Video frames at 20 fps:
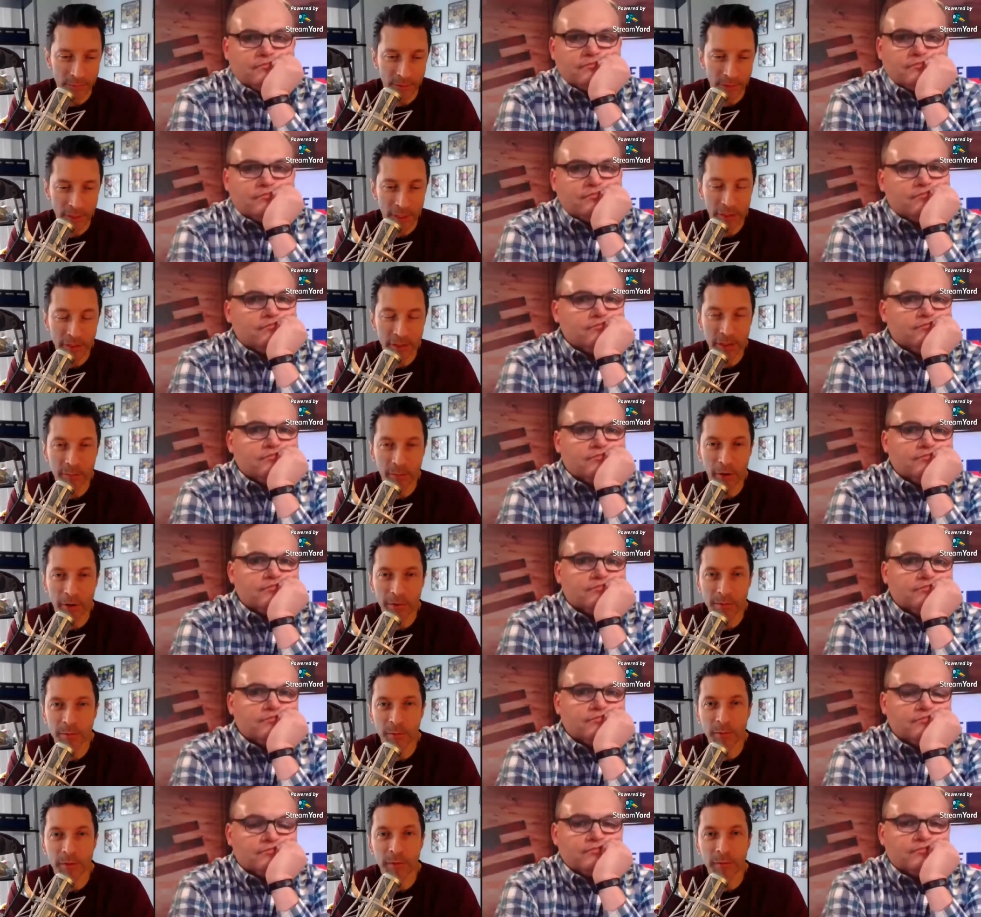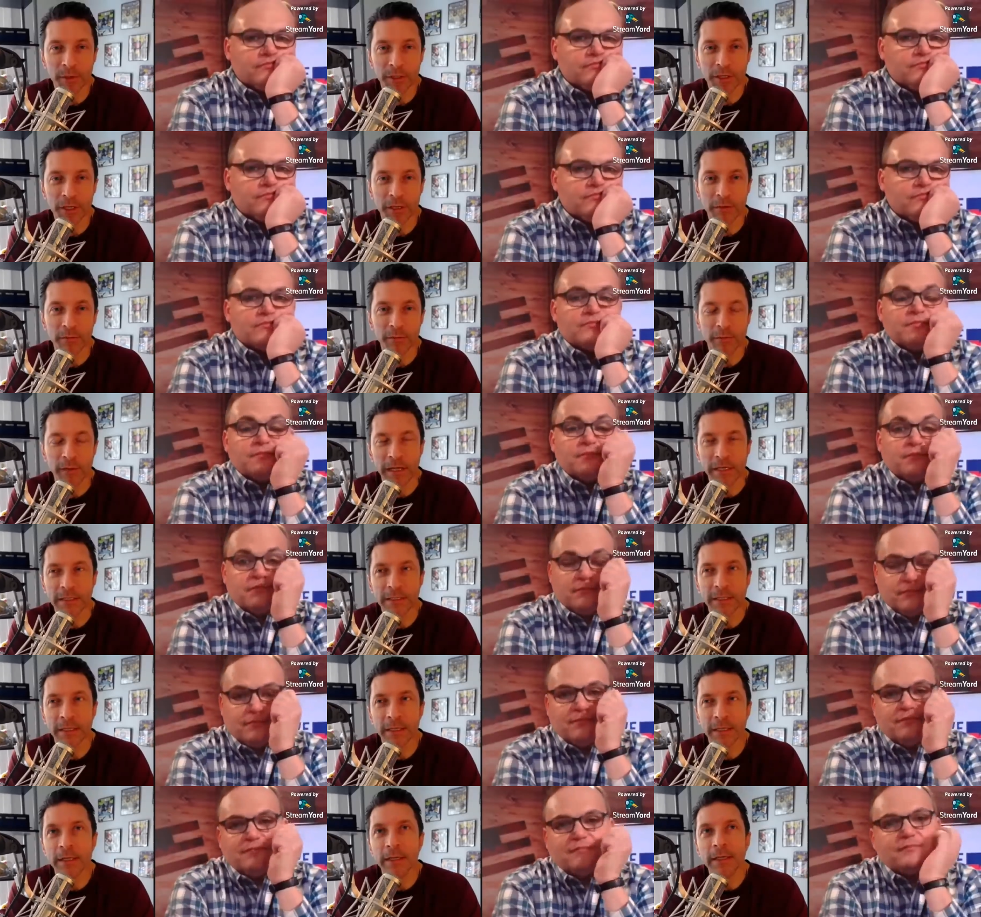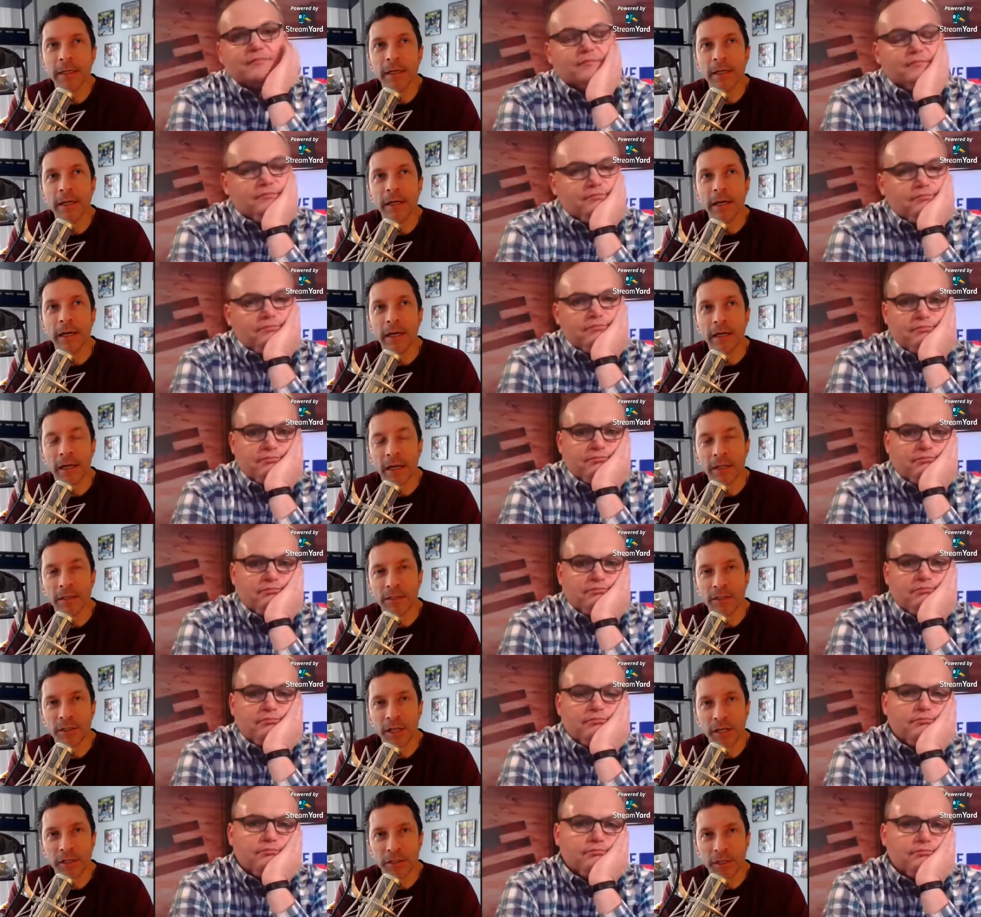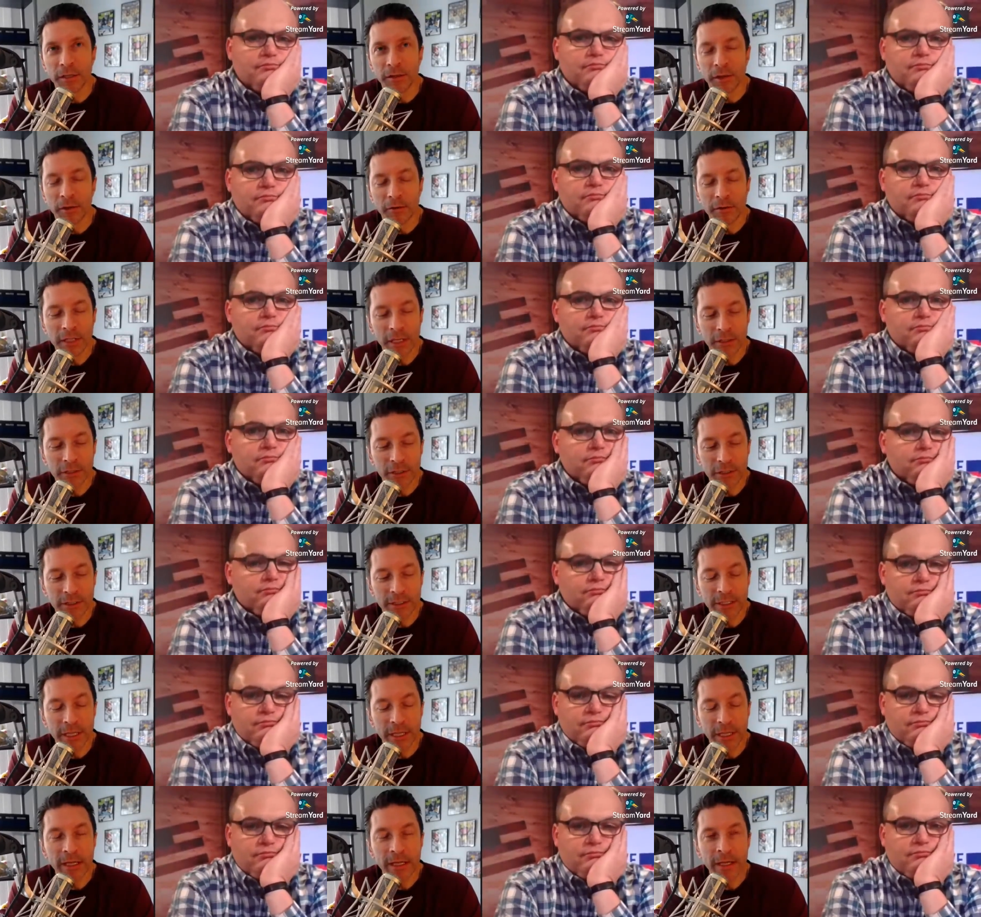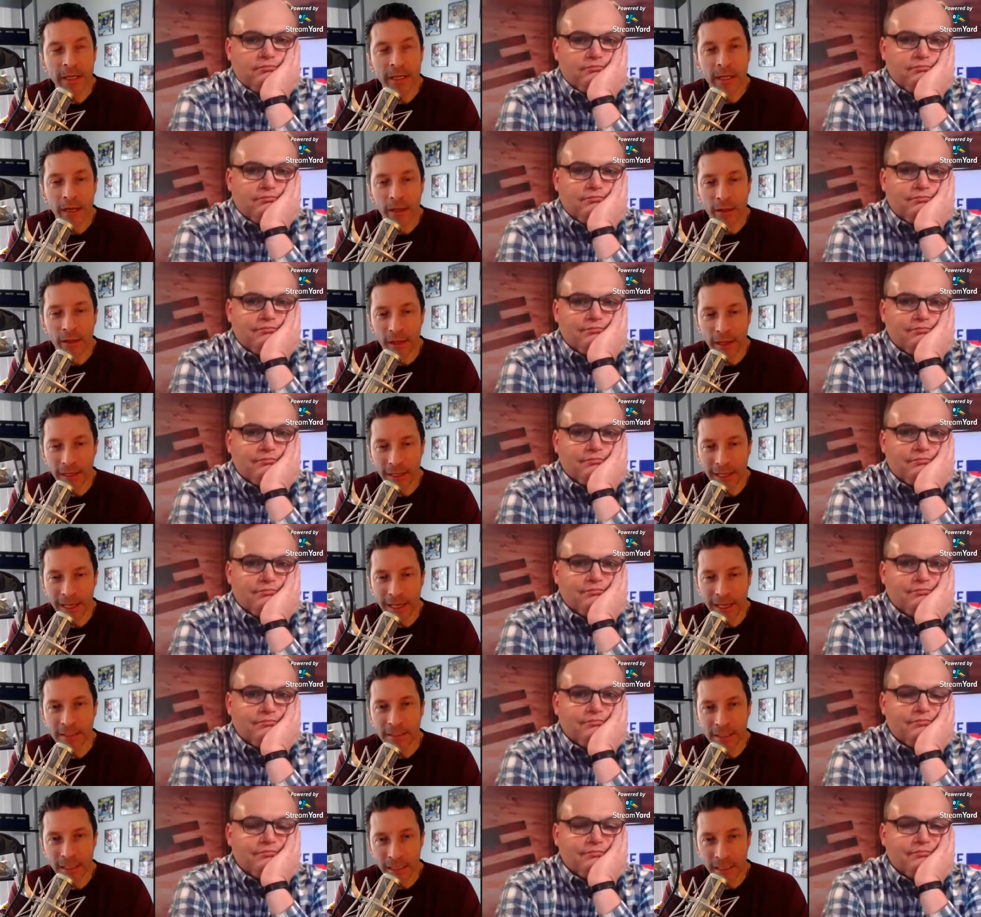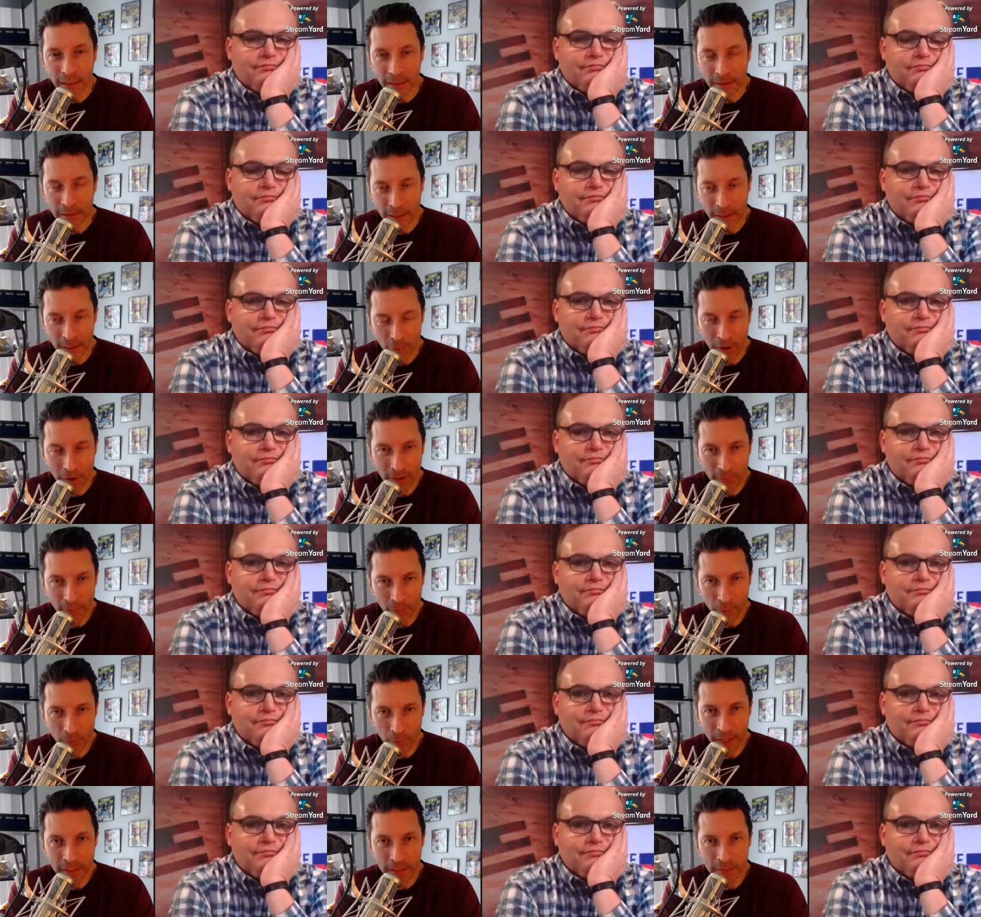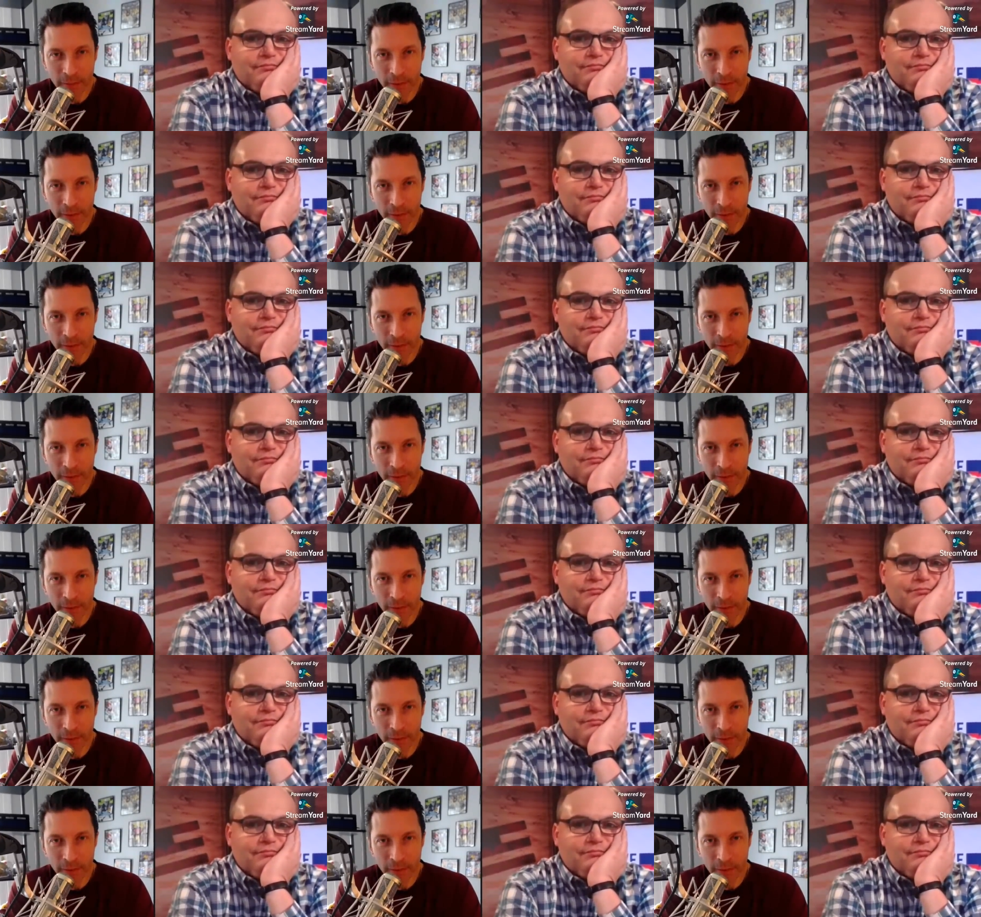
Speaker 1: changing bars with Michigan fans. Uh, exchanging those, I should say, that yes, the the rivalry